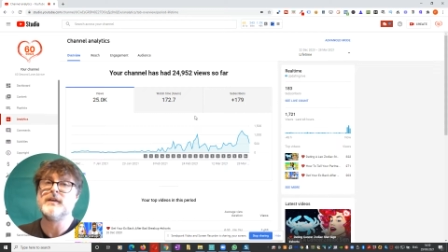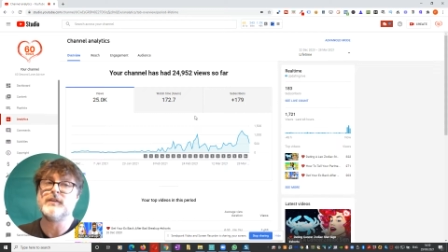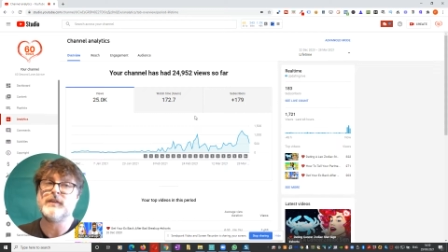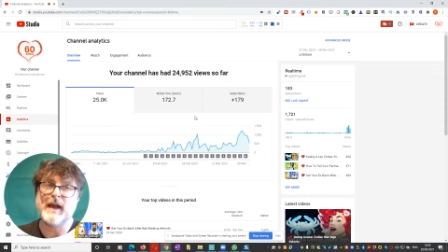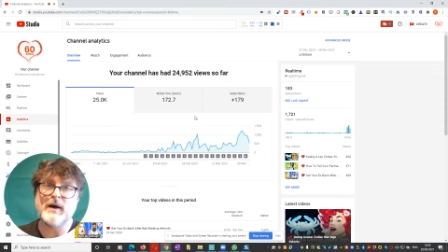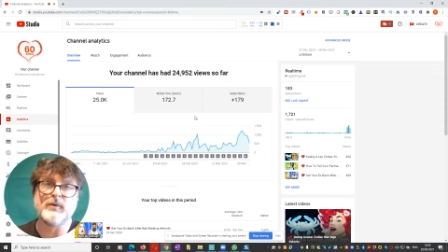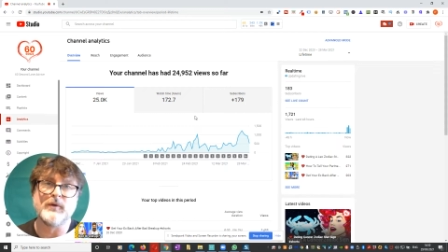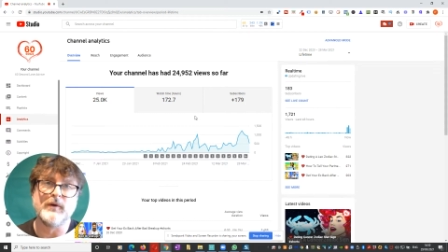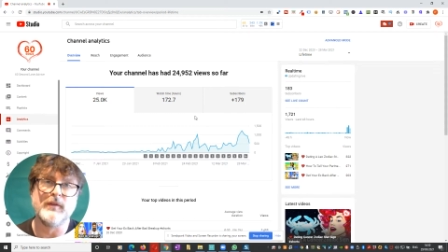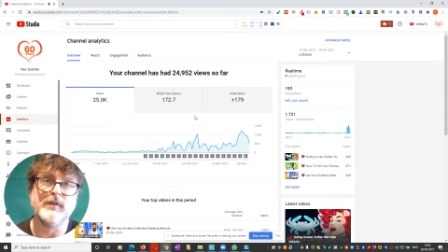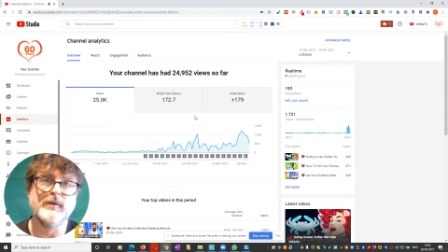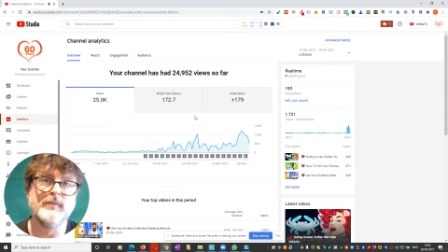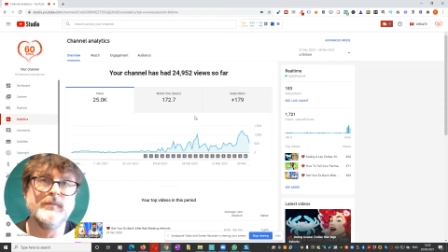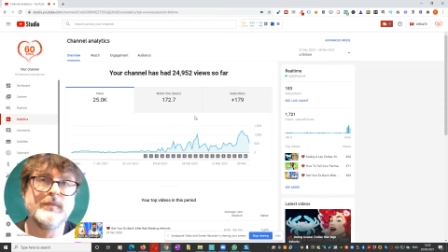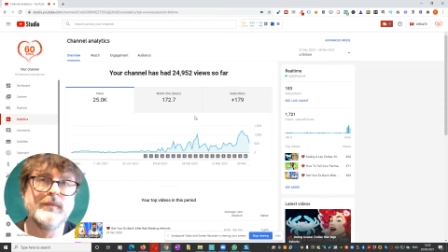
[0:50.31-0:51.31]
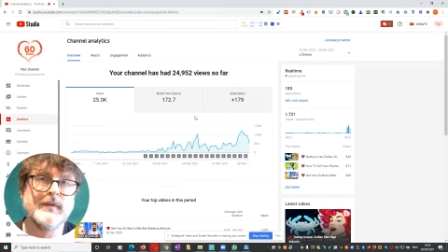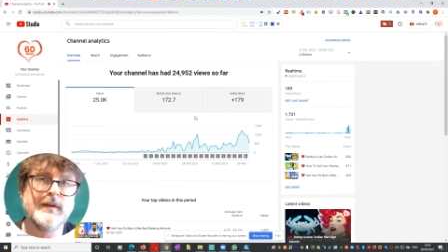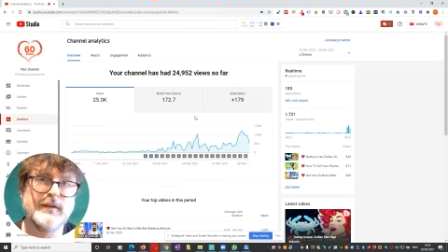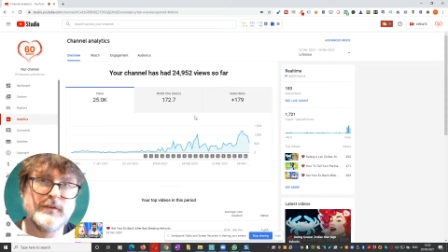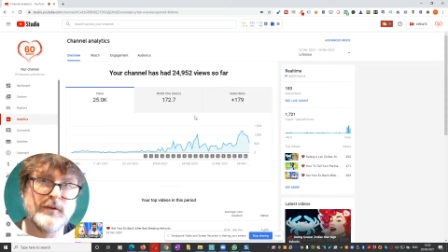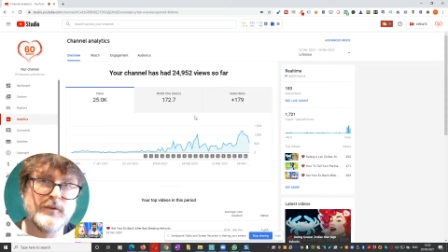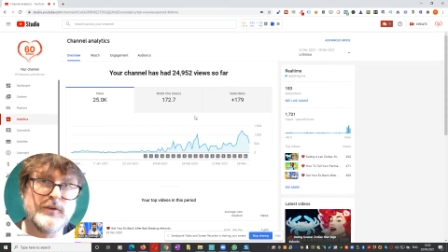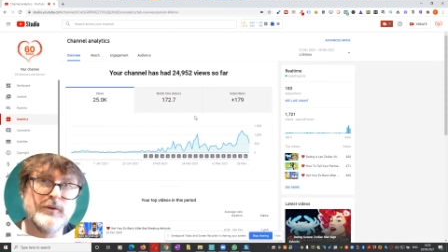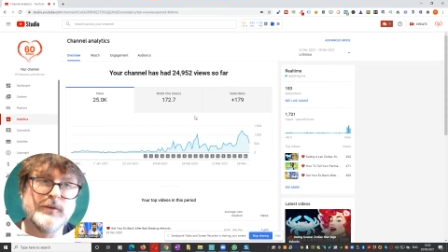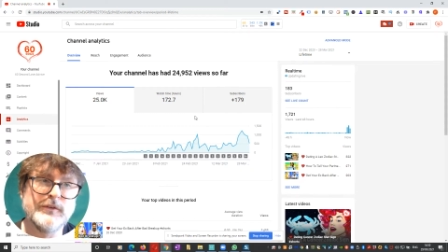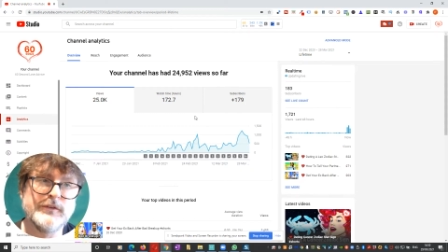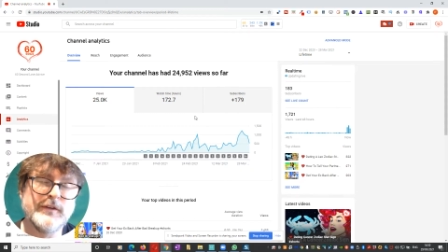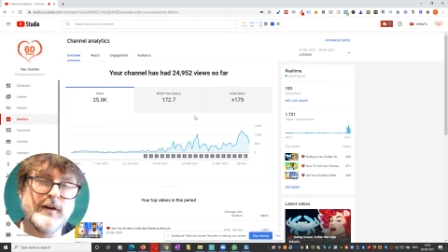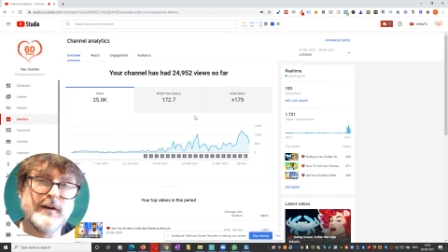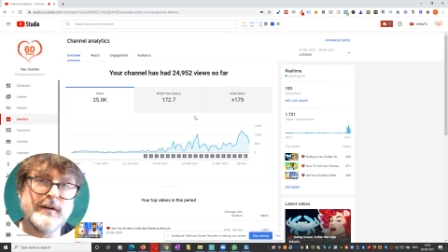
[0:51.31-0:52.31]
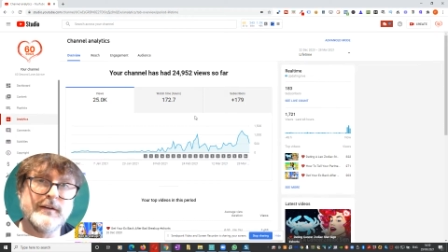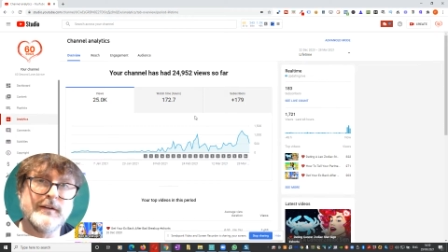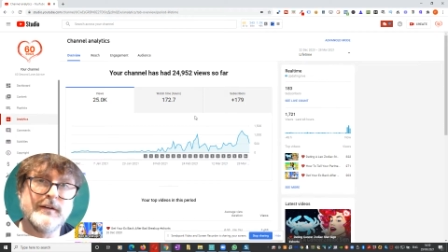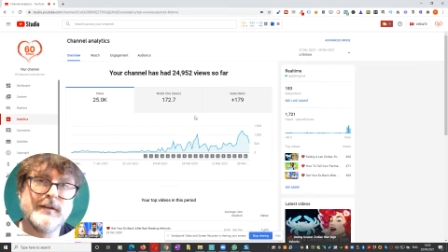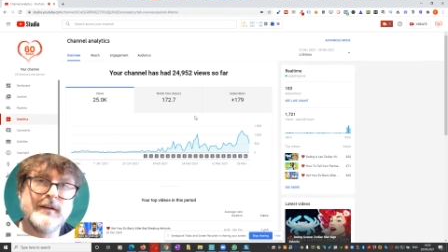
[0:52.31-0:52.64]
The algorithm is on your side